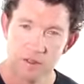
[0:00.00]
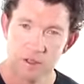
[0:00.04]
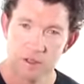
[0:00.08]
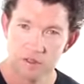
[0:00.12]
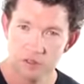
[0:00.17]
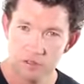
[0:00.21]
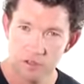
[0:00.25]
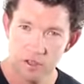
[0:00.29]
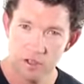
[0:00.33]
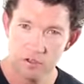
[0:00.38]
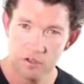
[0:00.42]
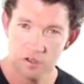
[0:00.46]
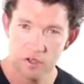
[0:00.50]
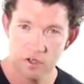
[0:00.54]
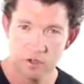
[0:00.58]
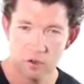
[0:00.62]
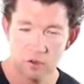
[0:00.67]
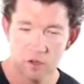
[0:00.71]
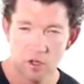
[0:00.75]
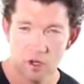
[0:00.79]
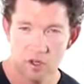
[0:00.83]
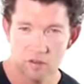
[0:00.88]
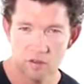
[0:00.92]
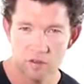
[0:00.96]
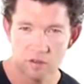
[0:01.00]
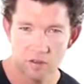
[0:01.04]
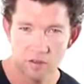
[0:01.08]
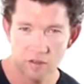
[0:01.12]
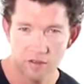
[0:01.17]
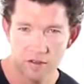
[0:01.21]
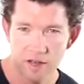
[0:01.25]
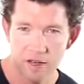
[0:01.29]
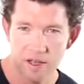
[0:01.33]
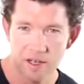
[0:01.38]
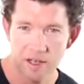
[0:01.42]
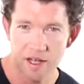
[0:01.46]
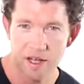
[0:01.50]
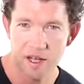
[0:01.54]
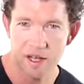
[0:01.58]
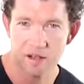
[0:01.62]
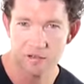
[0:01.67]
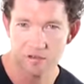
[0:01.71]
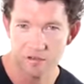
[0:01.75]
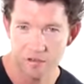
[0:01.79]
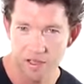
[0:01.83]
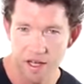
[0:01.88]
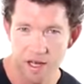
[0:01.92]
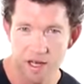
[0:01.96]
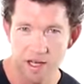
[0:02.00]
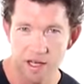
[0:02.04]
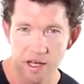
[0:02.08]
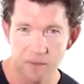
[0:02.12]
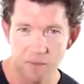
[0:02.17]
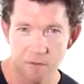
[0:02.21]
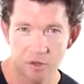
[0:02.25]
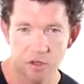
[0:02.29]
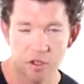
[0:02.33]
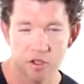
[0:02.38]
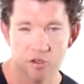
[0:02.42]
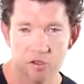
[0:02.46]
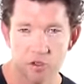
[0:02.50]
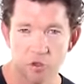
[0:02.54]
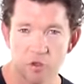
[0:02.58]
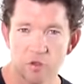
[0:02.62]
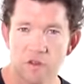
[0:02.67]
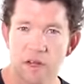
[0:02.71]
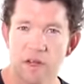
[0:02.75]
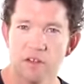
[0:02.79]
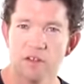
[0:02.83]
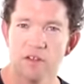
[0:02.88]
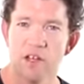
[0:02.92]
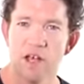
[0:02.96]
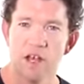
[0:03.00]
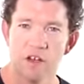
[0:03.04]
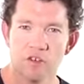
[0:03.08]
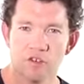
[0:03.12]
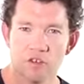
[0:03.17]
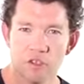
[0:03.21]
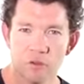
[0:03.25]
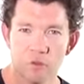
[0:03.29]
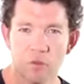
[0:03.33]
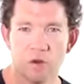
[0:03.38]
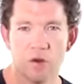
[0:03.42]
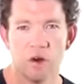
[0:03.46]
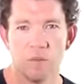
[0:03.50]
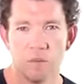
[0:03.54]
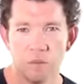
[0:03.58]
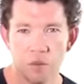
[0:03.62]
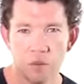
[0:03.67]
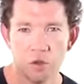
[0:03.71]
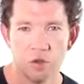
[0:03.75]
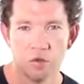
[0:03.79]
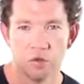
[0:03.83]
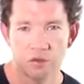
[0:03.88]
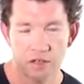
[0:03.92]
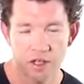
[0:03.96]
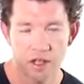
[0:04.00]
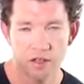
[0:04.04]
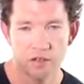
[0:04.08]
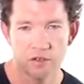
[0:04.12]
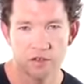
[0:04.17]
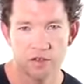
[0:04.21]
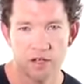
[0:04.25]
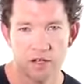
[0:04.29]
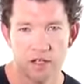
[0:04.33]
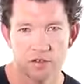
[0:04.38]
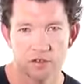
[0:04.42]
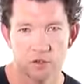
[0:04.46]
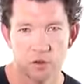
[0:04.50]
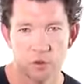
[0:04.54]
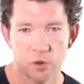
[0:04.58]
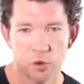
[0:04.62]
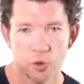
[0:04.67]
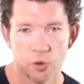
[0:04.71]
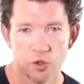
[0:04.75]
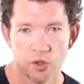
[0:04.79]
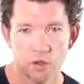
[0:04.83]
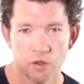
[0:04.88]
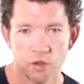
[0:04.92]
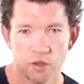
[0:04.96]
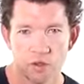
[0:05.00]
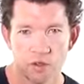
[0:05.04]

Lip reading: Etc. And you'll notice that last down up that I do, that's actually where I move to get to the next chord.